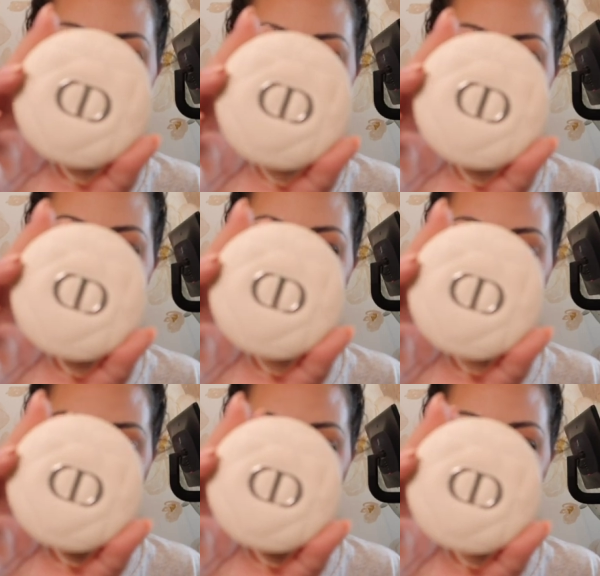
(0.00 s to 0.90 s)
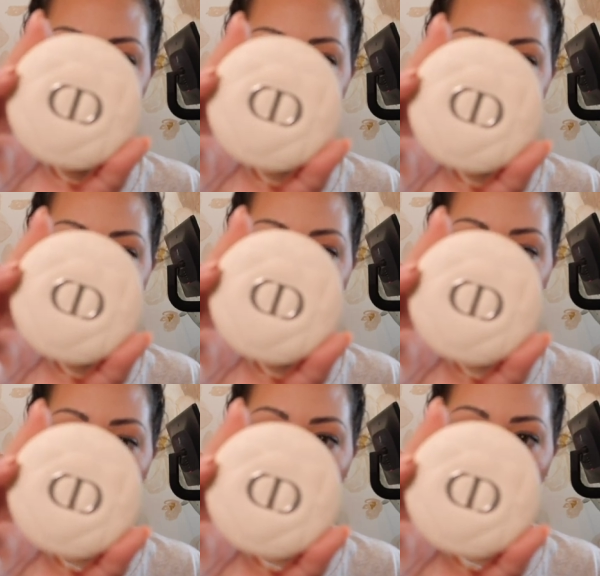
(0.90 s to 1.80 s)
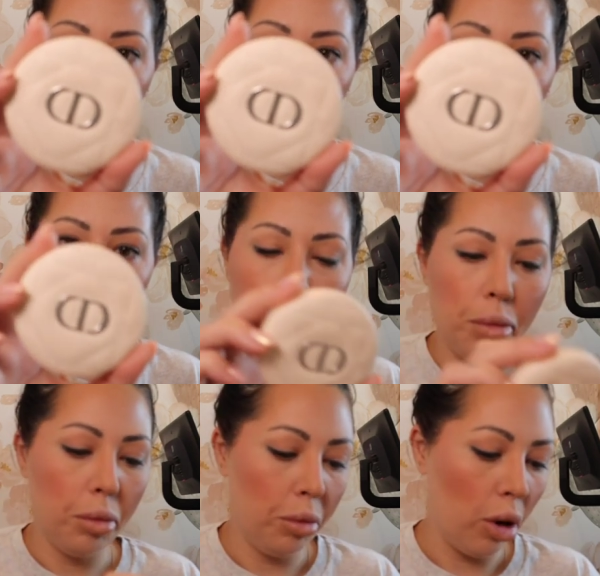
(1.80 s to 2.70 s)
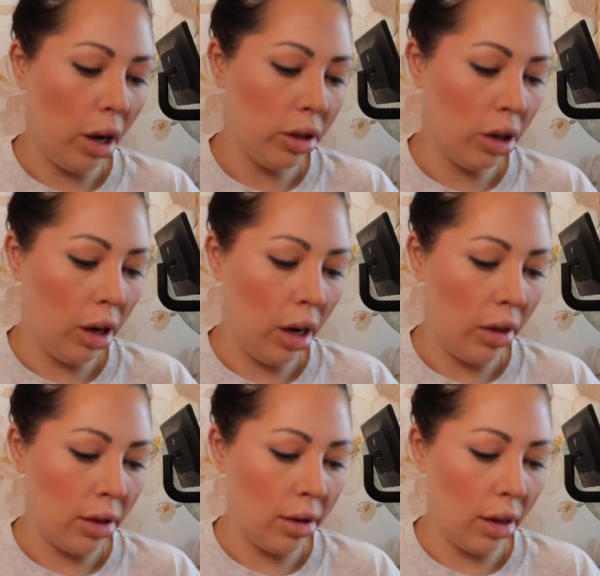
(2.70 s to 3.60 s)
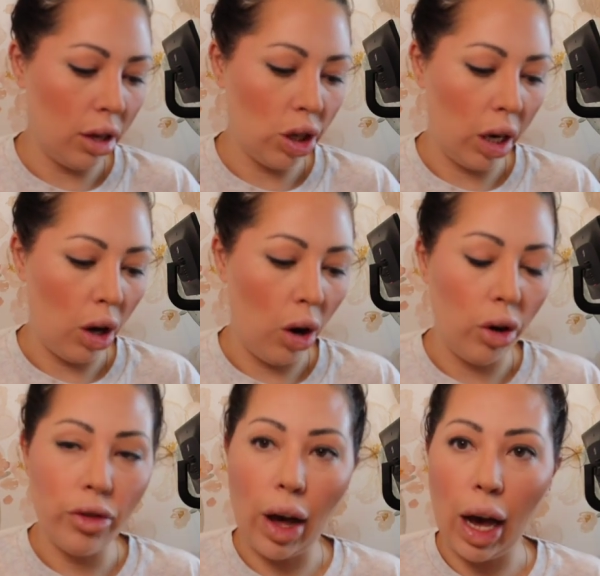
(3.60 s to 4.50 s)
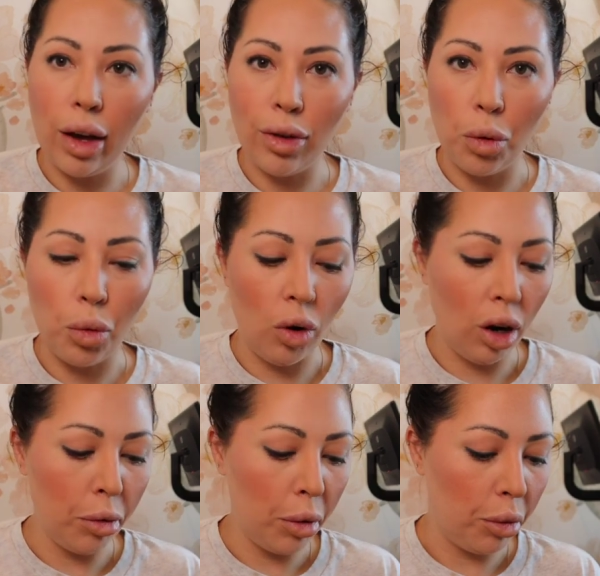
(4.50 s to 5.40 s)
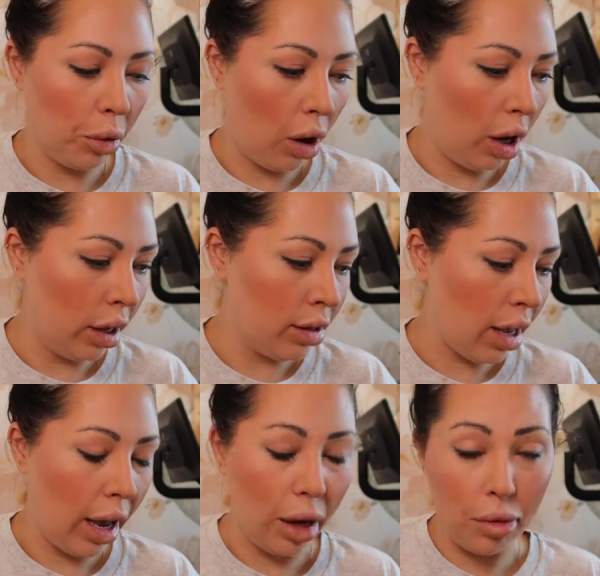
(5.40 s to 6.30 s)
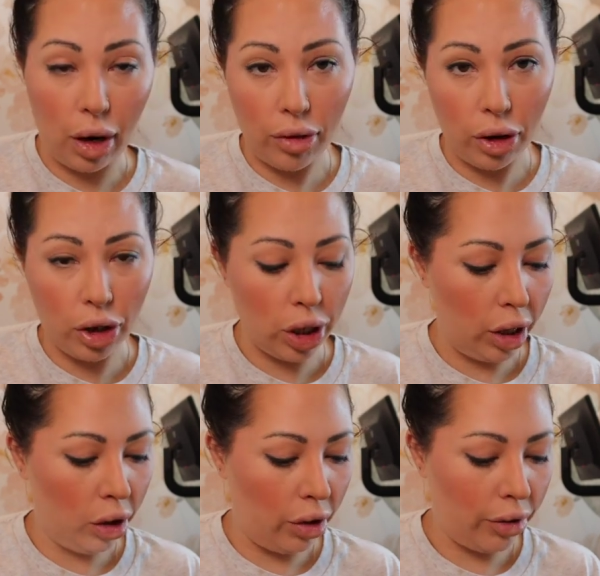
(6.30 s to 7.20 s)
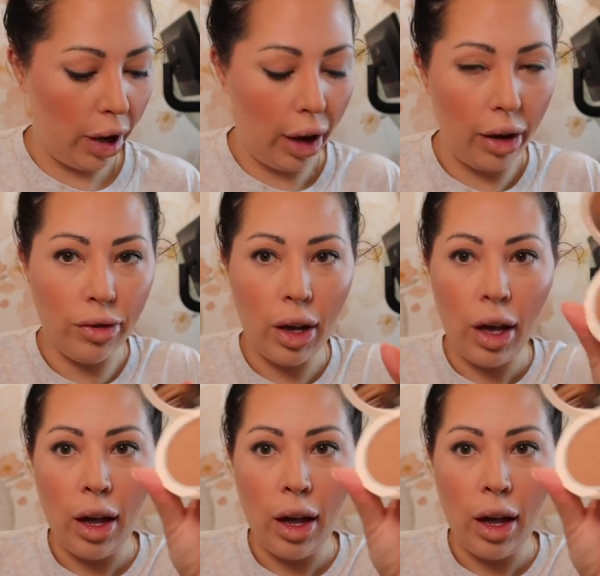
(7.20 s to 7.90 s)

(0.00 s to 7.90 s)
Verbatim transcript: Bronze um, bronzer. This is in the shade oh five Warm Bronze. I am never a shade oh five.